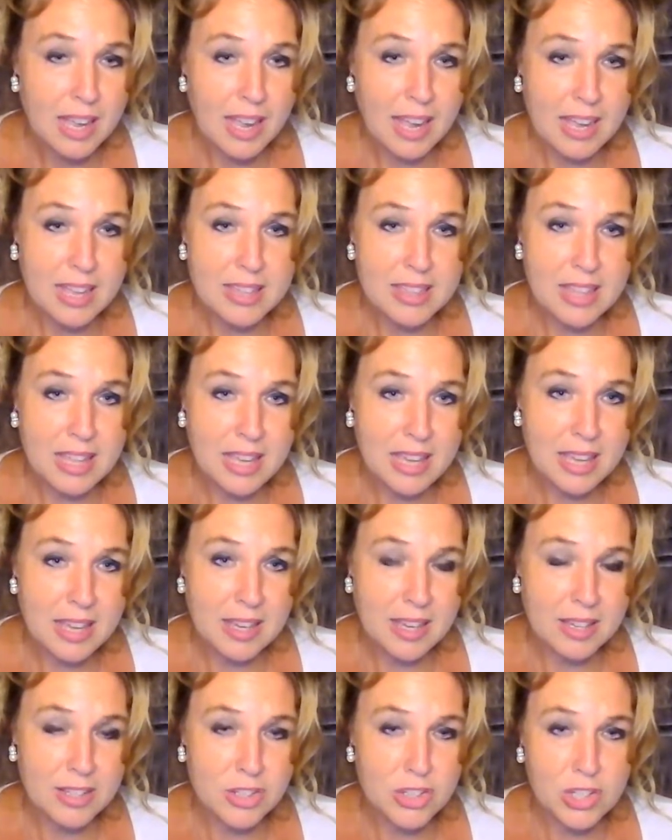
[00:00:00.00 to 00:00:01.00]
and
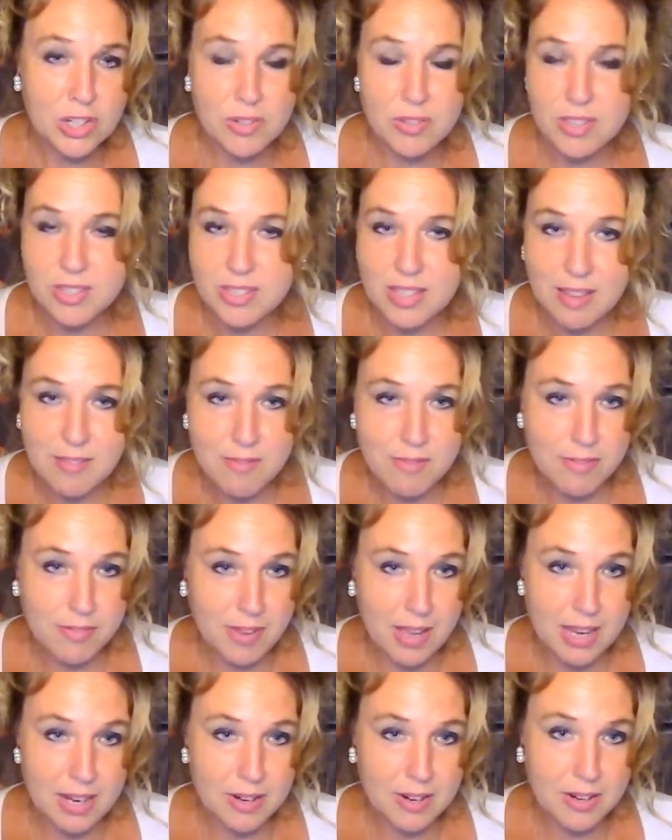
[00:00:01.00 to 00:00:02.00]
they share the same
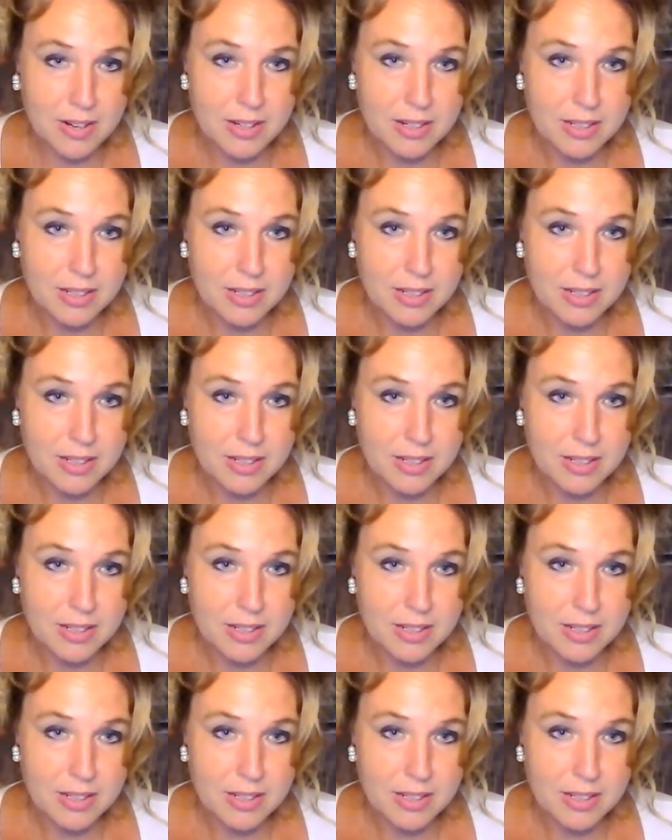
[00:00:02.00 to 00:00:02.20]
fire,